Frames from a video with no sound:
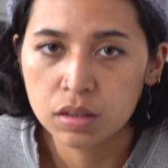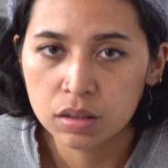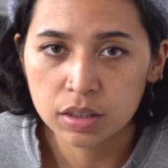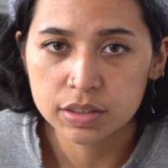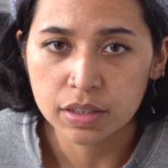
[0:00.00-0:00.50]

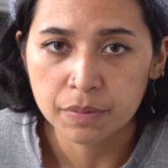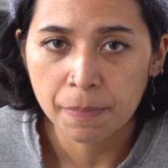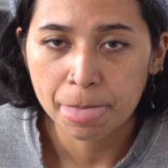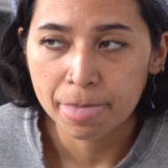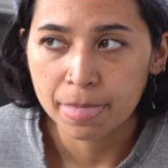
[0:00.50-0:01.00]
Listen.
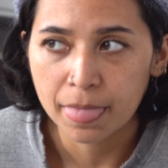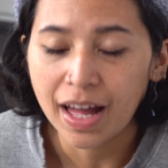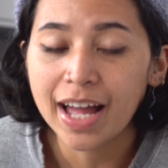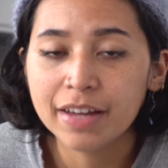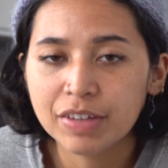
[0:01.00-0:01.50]

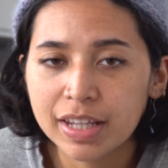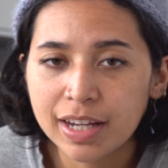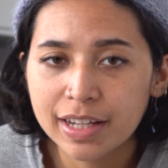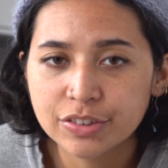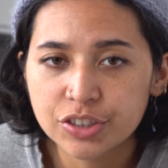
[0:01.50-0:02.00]
I have
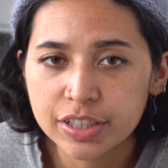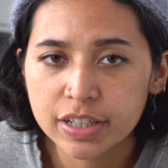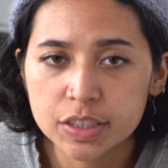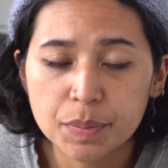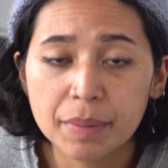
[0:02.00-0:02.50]

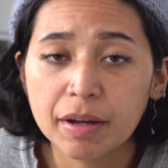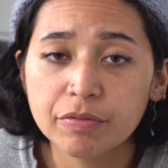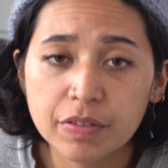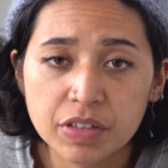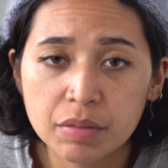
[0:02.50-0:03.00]
ADHD, it's been
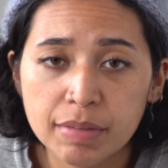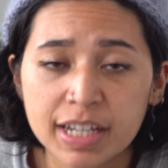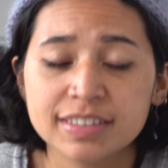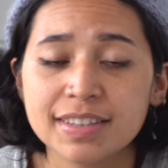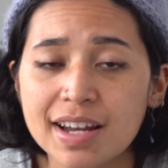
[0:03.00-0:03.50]
about 15
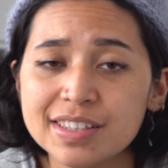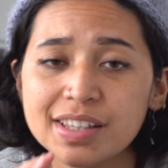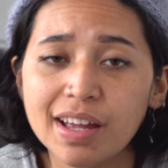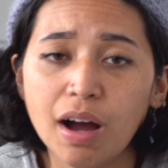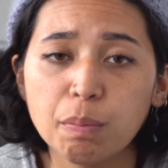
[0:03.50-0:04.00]
minutes. That is
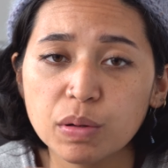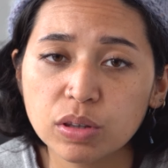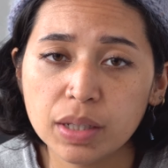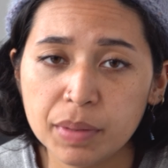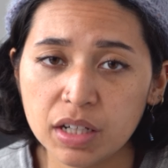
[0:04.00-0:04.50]
the upper
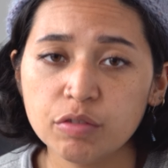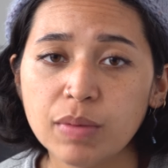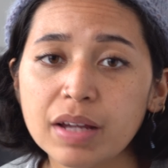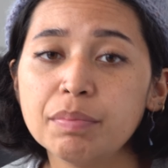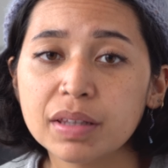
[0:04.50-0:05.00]
limit of
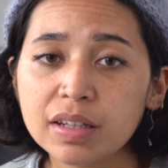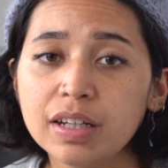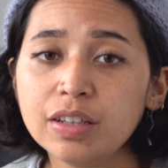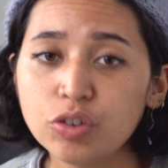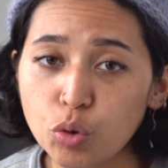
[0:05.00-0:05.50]
my
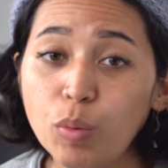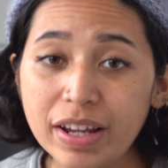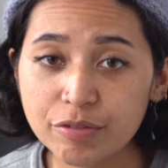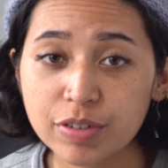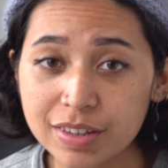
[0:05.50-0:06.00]
ability to
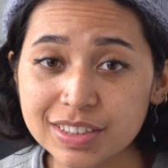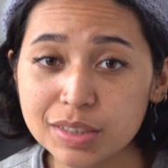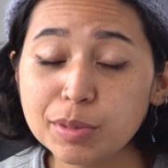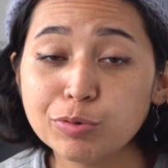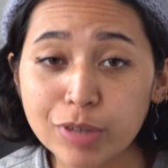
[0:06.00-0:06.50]
wait for this
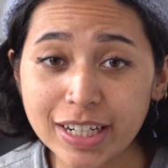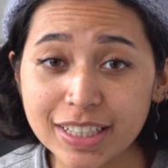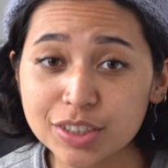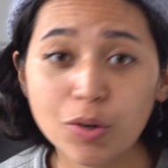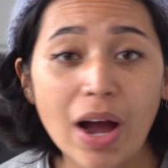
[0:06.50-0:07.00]
to be ready.
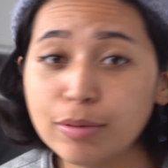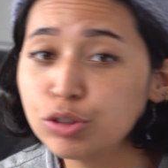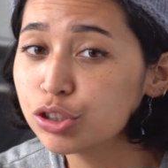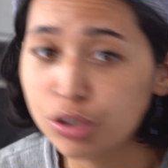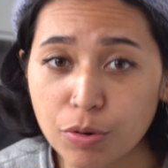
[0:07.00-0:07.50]
So I'm
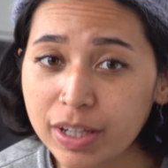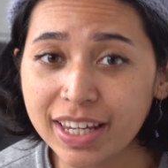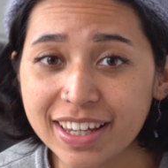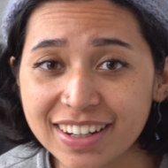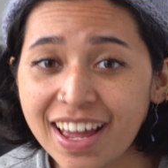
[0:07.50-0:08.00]
just going
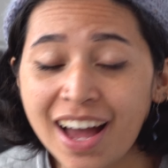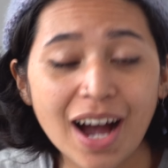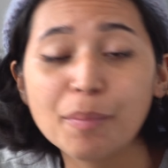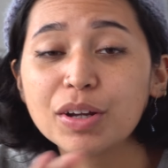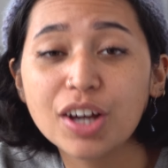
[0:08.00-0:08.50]
in,
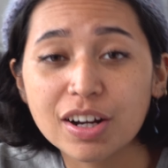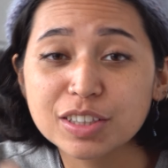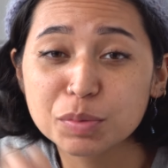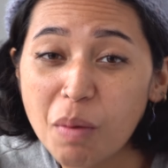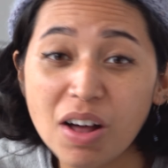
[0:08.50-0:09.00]
I'm gonna cut a
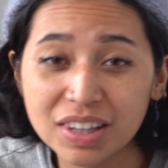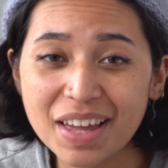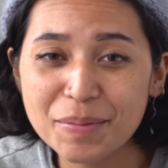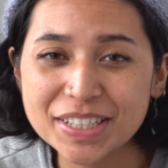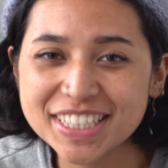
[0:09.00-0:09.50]
small
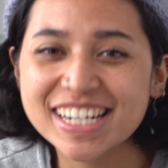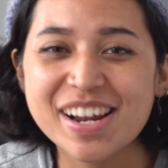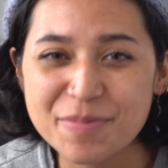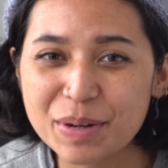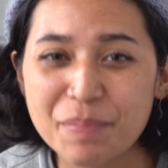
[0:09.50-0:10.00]
lamington and
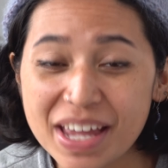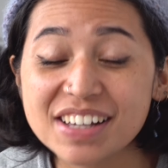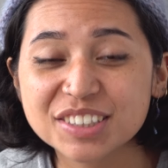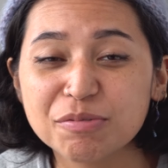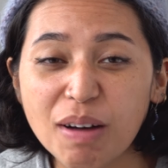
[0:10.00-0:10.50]
I'm gonna make
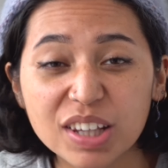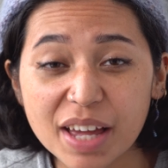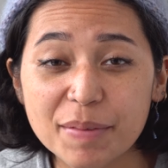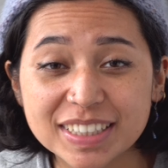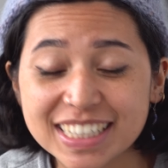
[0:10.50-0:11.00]
a small
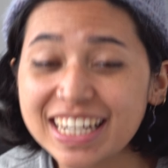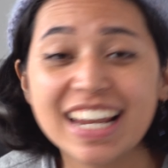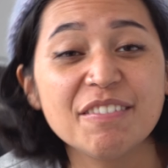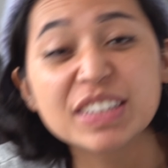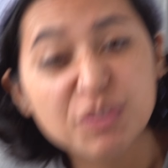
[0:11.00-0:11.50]
lamington. And
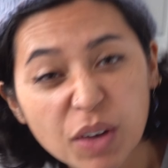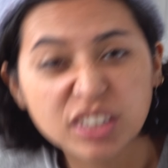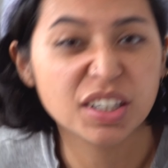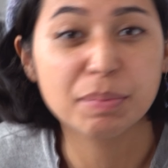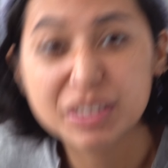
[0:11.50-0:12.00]
if it's
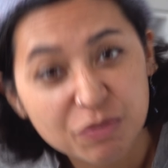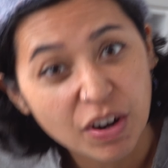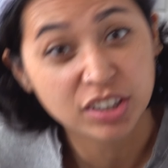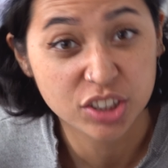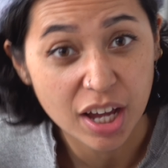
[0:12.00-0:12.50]
fucked up, it's
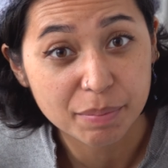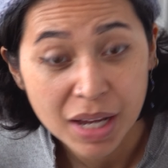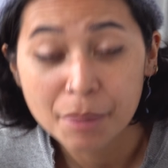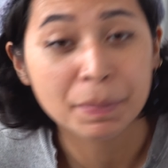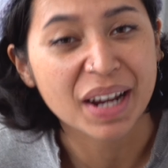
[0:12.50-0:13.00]
fucked up.
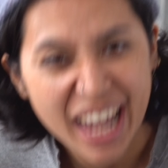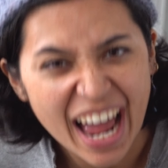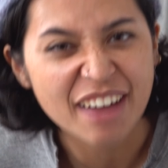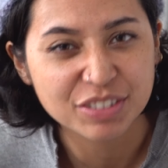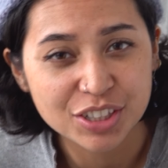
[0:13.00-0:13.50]
But I
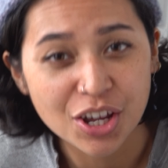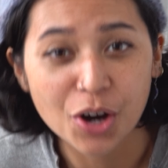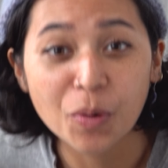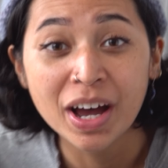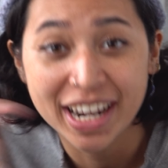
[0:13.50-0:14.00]
have to
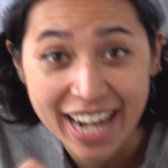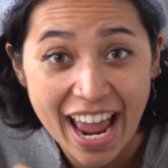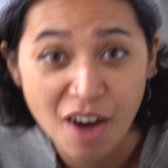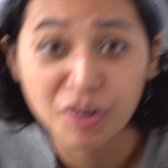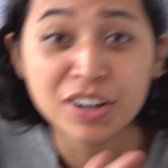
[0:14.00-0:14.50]
know
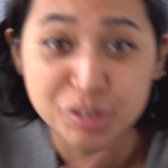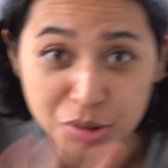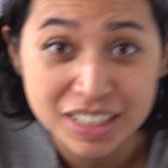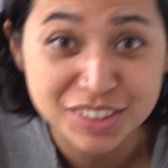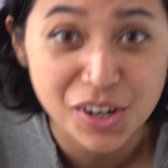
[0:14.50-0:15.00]
now. So let's